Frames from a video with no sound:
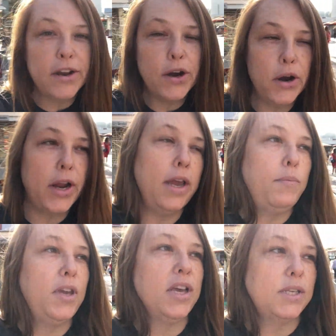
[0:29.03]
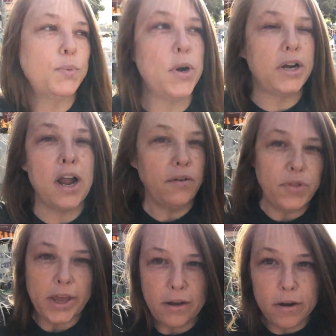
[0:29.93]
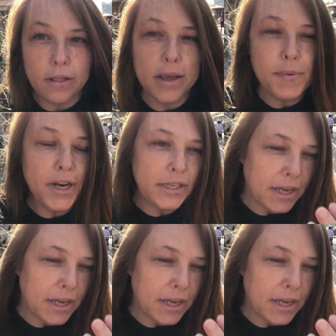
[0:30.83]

to hurry because we're kind of like on a limited